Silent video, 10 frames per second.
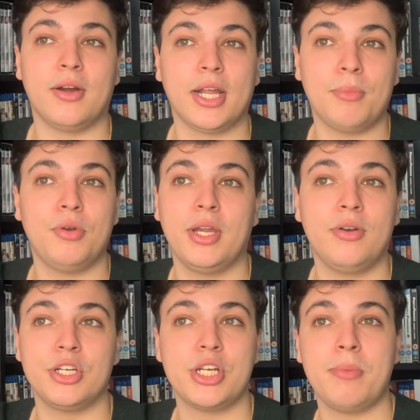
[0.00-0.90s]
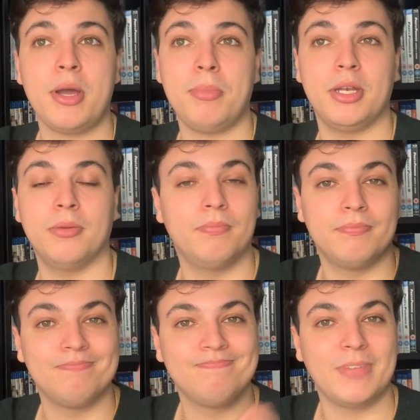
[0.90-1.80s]
I come on here and I share my opinion.
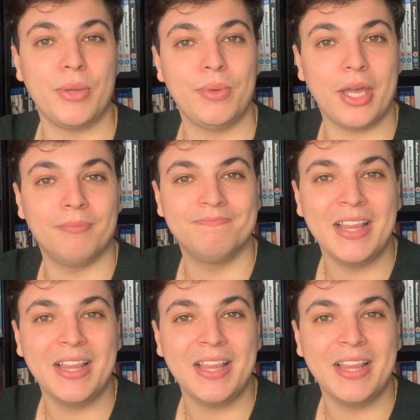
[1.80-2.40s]
There we go.